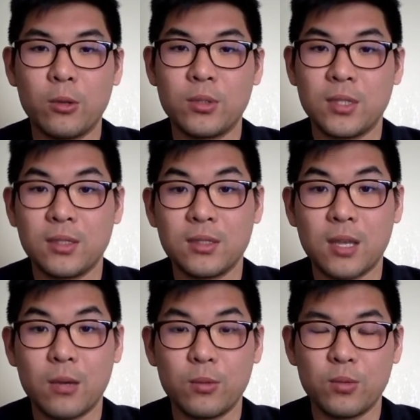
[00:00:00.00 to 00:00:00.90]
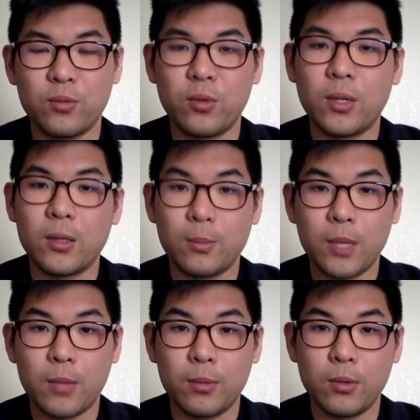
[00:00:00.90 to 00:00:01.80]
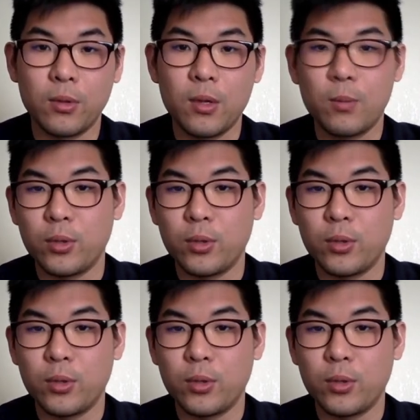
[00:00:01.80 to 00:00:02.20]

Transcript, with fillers: those things down, to fold up the paper,